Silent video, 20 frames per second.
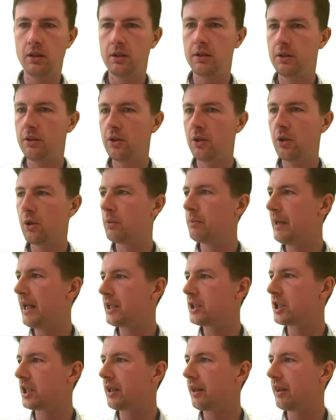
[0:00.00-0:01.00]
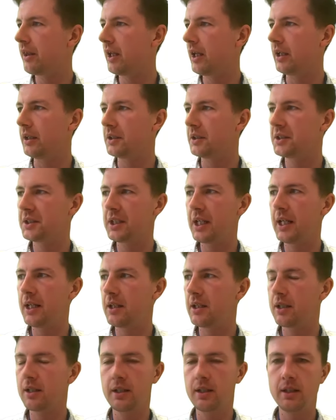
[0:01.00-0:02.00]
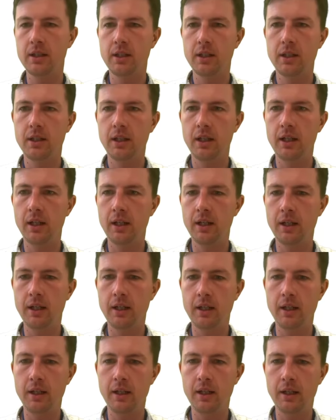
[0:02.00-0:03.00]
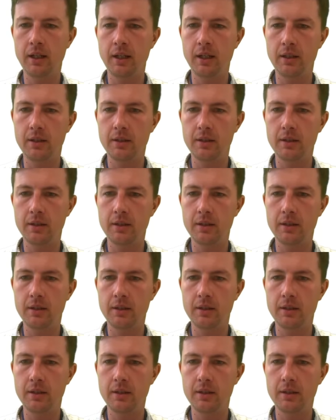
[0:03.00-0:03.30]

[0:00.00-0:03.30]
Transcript: No matching thing. Set. Here